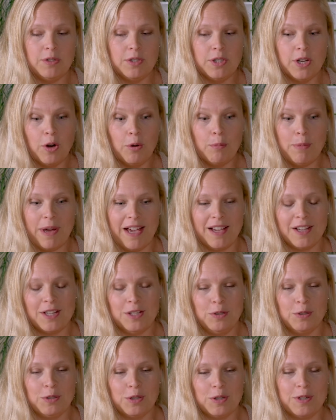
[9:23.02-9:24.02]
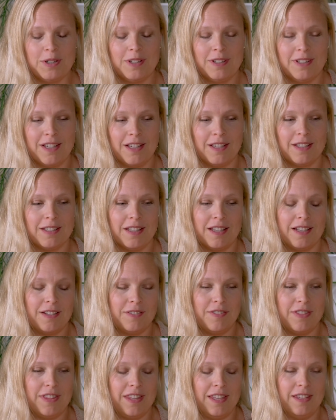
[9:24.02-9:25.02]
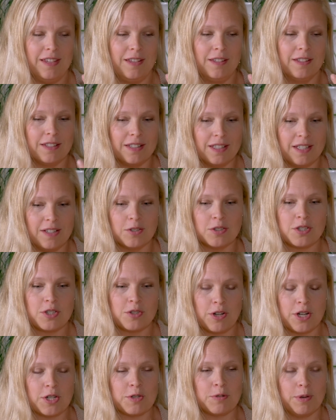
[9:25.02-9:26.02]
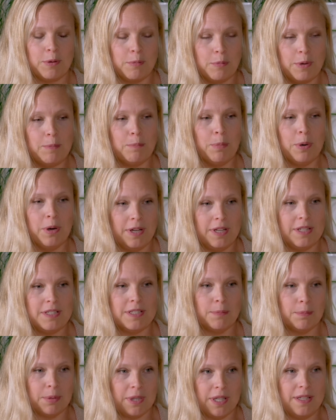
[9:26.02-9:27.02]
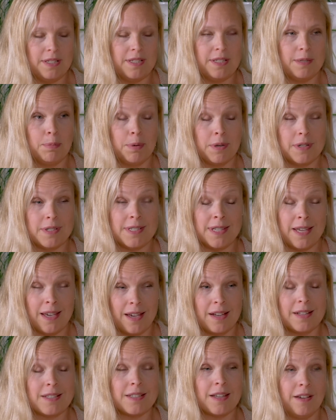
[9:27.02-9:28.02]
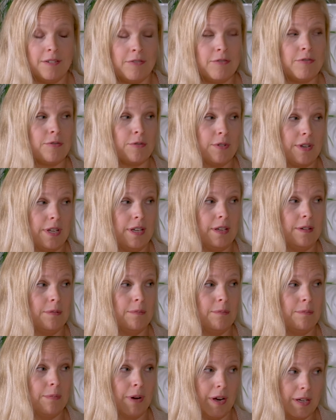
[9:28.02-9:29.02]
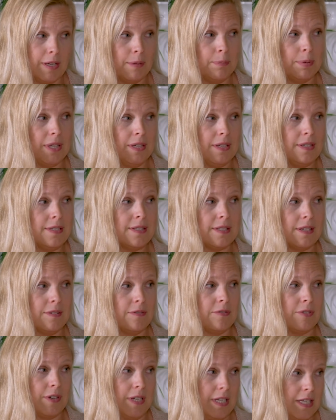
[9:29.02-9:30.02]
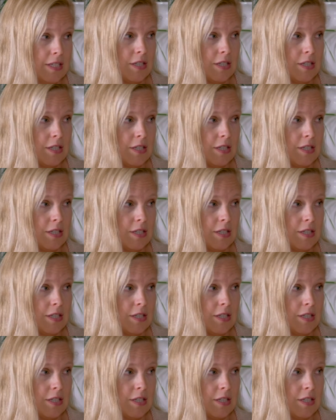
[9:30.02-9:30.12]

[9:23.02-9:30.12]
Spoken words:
you go back and you look at like a lot of the legal structuring we put into place to protect a free marketplace and free